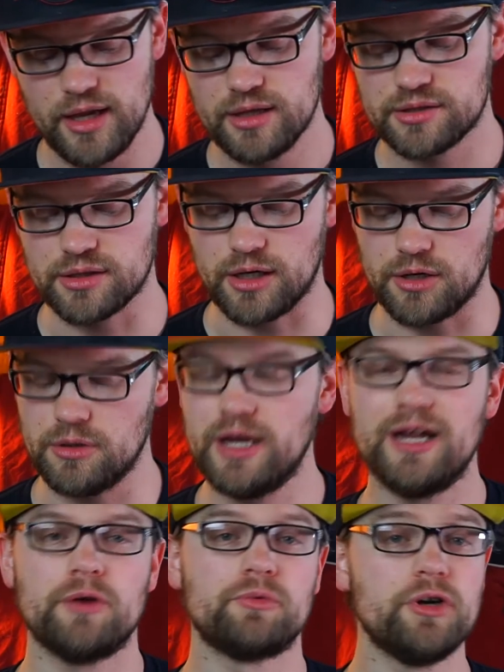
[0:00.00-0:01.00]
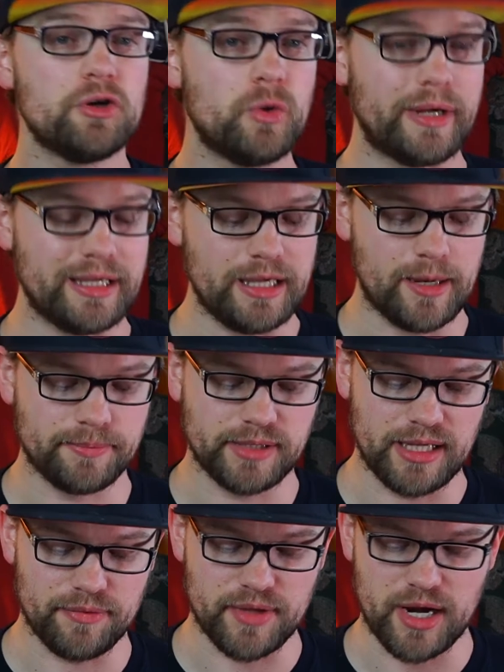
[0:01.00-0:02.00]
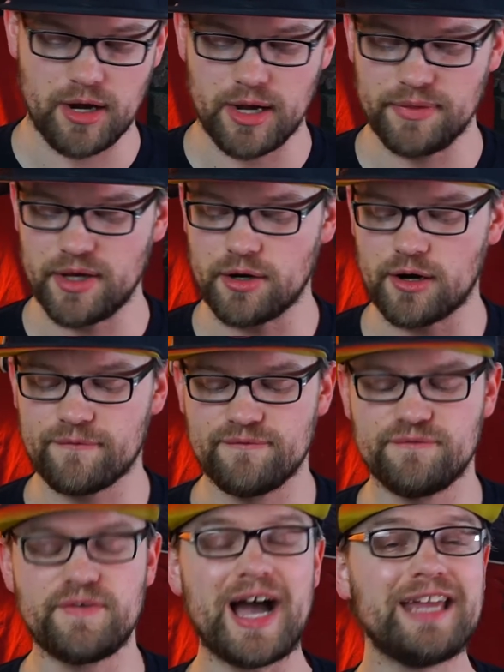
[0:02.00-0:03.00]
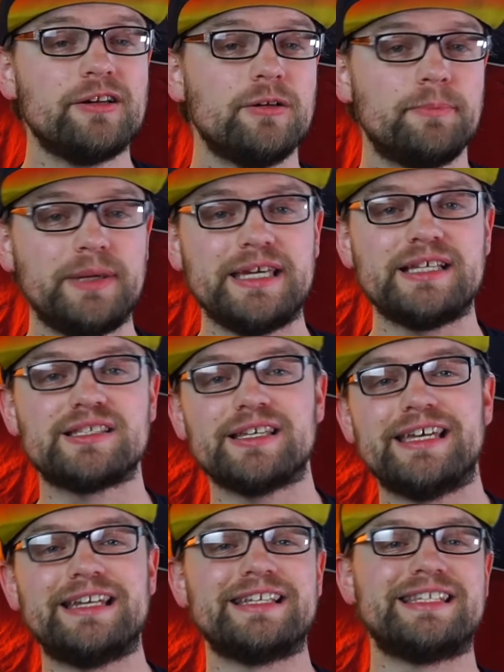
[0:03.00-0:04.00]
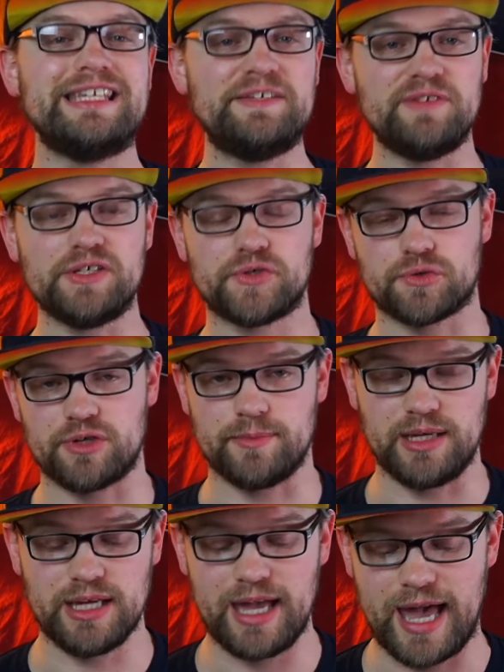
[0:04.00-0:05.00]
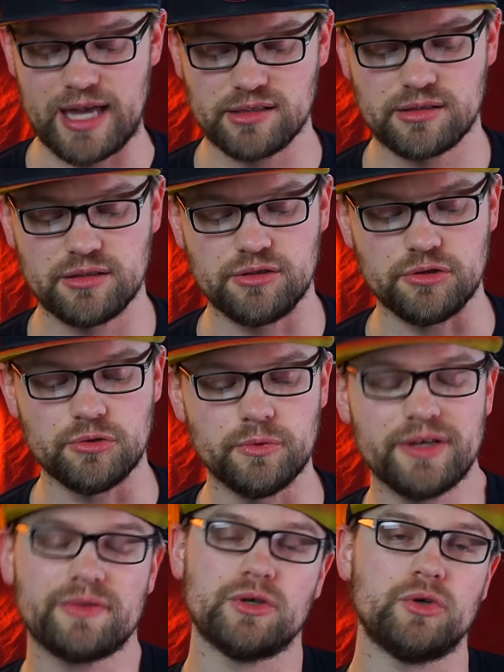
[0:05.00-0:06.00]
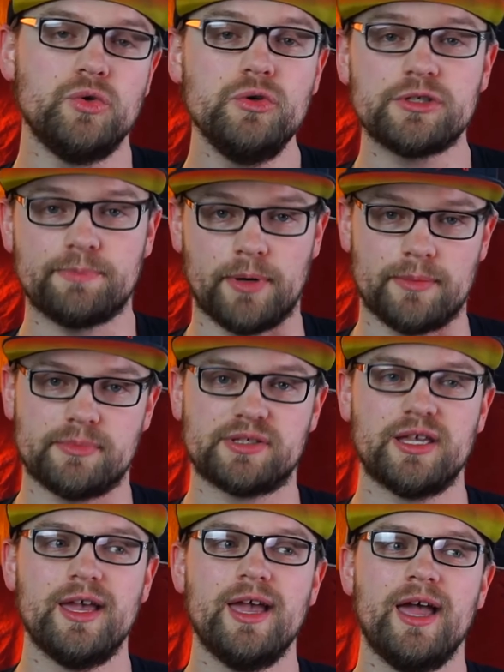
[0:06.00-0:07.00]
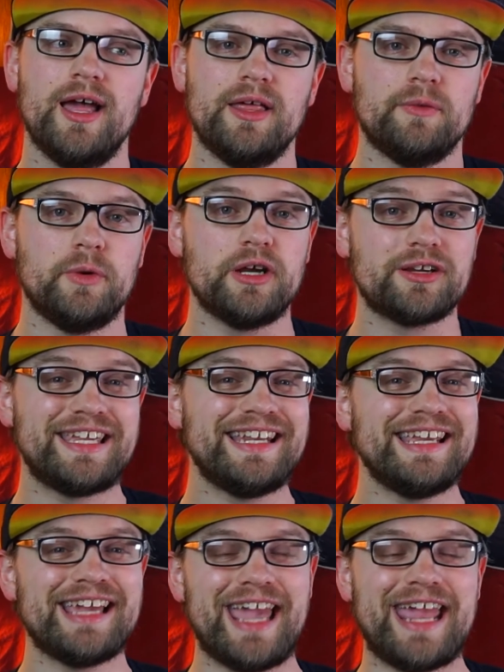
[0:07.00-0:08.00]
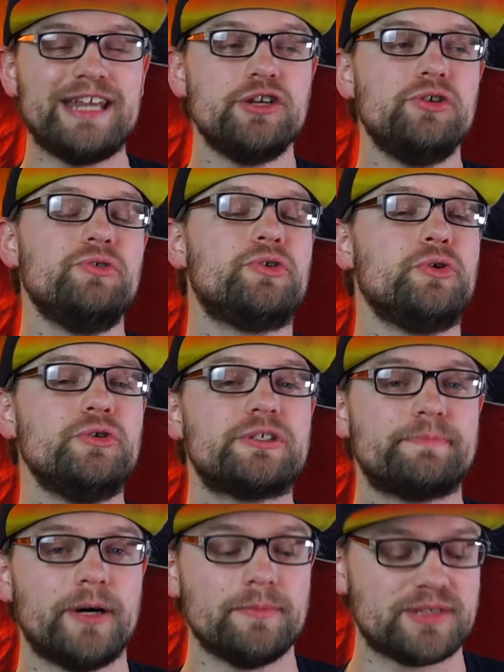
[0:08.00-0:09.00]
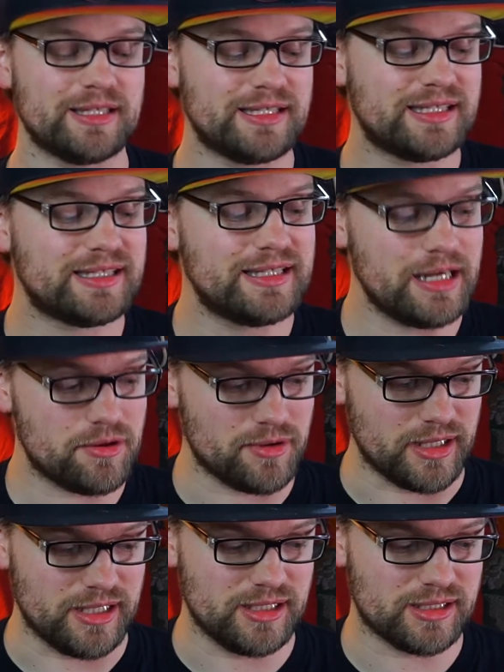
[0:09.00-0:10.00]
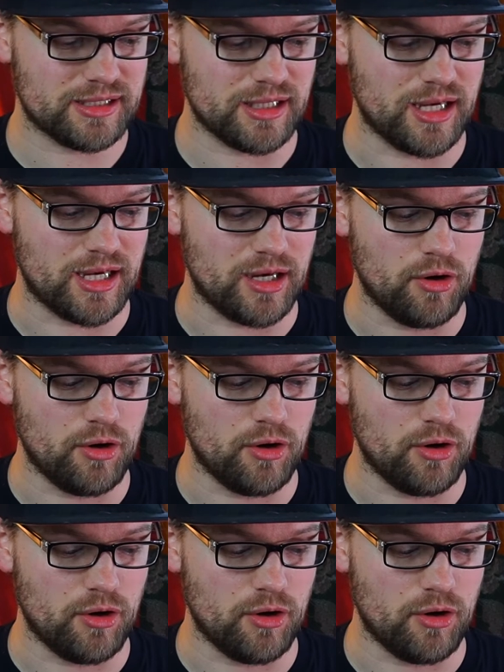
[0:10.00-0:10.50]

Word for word: So, real quickie update there. And then our final piece in TV streaming has to do with Goosebumps. We are getting a new Goosebumps series uh,